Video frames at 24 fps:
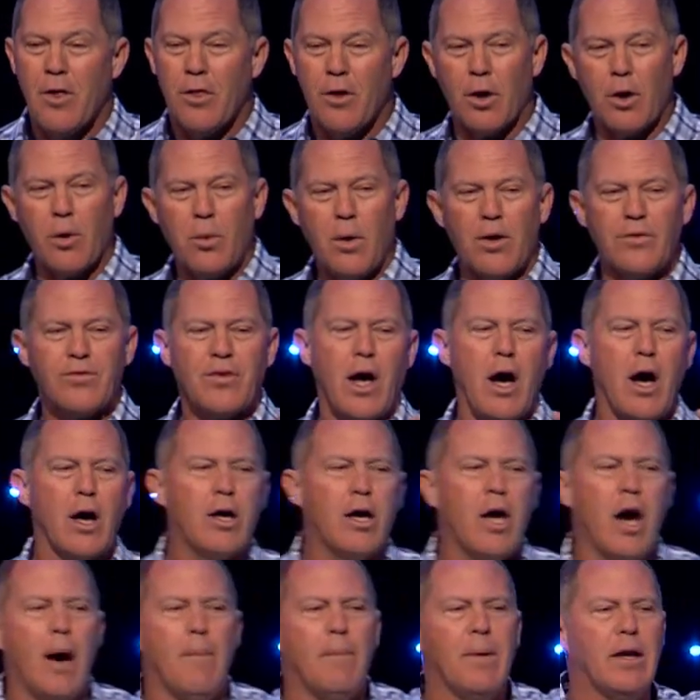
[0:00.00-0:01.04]
There was a
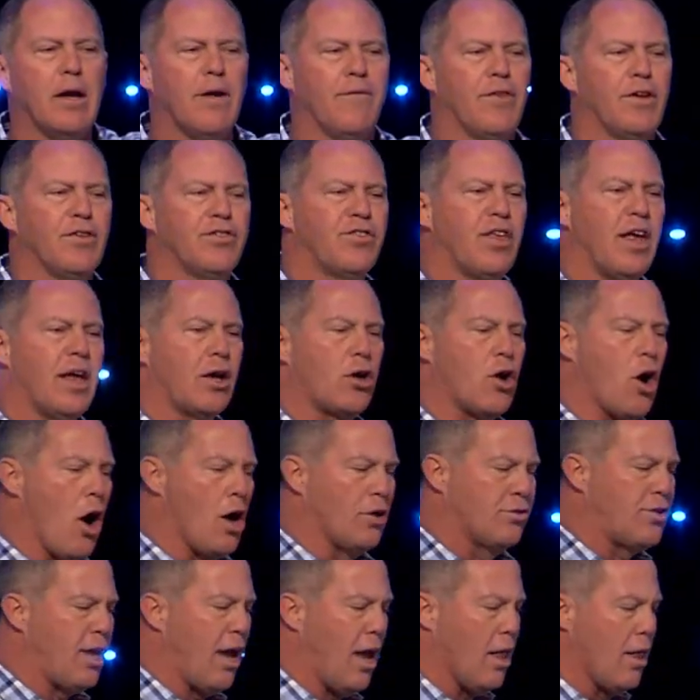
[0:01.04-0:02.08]
coming of this thing
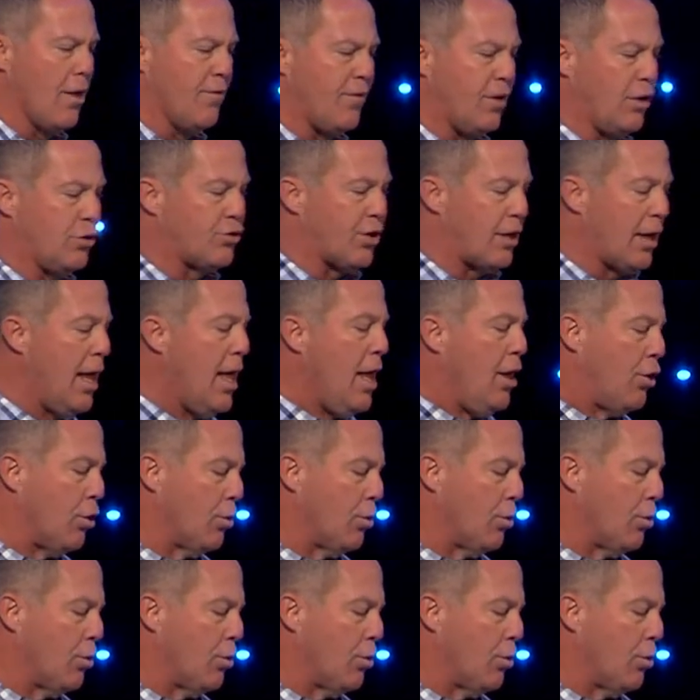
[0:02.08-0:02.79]
called television.